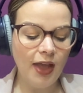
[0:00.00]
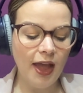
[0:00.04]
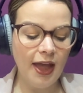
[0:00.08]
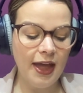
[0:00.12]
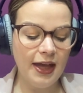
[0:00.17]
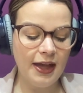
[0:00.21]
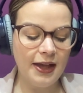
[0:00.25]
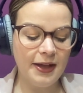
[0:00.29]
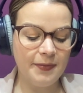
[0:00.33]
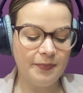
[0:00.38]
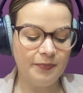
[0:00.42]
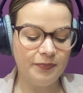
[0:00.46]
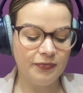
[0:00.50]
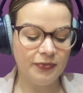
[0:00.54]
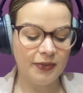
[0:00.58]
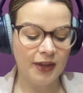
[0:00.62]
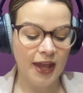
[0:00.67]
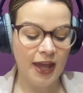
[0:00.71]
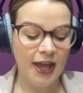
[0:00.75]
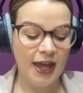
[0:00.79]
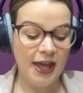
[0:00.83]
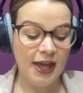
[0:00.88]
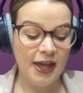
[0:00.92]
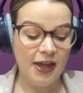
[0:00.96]
um,
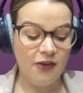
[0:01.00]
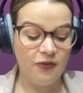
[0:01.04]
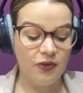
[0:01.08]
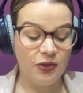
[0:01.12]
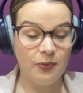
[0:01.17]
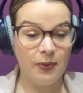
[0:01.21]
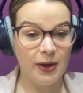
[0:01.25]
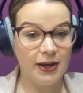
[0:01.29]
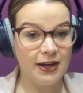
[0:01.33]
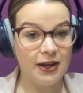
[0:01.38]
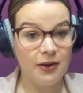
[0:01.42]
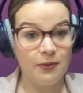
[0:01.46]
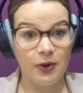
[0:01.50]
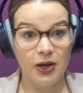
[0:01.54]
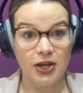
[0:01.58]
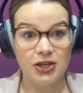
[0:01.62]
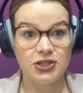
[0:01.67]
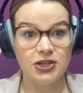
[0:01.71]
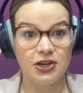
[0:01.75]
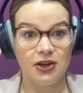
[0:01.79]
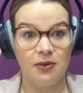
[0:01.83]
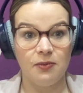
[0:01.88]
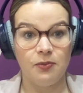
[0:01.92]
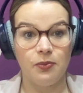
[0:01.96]
for the 1 day
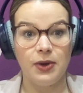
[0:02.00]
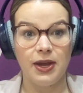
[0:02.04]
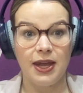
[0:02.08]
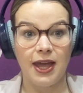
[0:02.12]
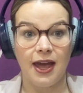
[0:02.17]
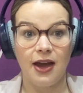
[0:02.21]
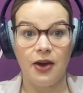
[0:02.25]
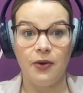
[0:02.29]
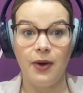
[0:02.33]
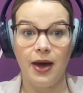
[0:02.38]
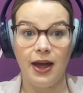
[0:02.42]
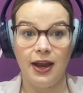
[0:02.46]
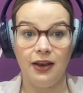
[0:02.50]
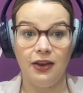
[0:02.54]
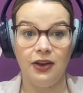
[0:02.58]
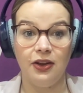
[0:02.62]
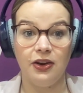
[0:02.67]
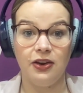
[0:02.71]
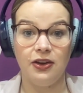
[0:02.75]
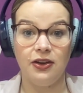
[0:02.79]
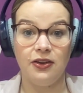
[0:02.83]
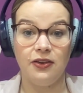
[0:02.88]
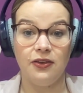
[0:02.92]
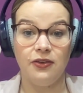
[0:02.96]
workshop, we get quite a
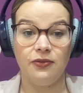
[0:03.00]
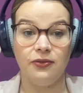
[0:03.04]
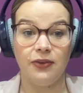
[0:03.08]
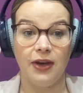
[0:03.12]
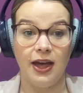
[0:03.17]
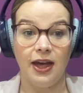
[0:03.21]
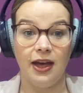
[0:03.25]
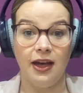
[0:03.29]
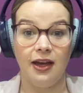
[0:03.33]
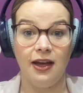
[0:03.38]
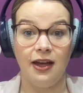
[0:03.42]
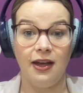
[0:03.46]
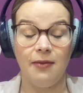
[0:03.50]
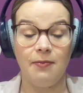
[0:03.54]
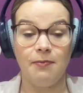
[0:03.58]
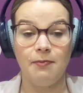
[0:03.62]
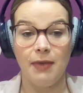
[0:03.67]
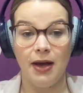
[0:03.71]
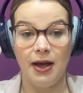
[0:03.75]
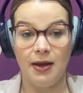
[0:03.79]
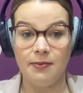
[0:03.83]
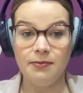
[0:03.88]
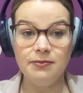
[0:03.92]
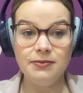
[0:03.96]
lot of
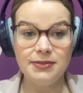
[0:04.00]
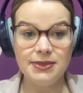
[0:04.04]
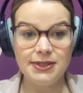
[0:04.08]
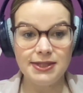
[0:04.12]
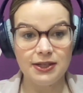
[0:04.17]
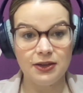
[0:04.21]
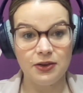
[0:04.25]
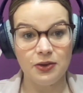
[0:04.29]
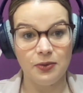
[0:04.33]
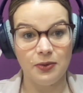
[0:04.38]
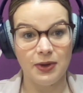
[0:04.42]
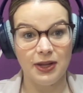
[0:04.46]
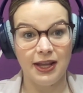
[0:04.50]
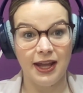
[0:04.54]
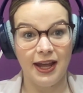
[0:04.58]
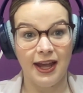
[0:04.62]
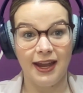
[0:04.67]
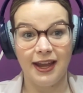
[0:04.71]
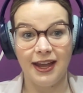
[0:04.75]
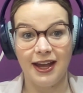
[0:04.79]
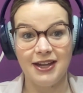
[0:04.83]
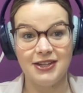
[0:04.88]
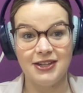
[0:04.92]
mums who are like,